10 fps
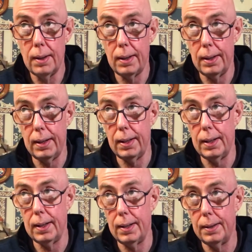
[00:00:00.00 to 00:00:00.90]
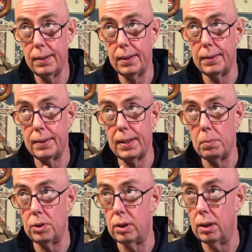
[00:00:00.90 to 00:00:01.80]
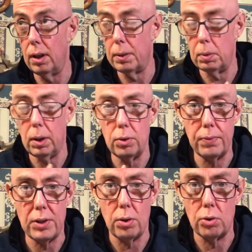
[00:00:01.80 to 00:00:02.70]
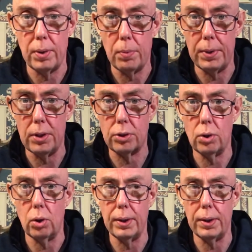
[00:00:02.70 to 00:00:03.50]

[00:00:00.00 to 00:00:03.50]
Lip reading: There were loads of issues with the score.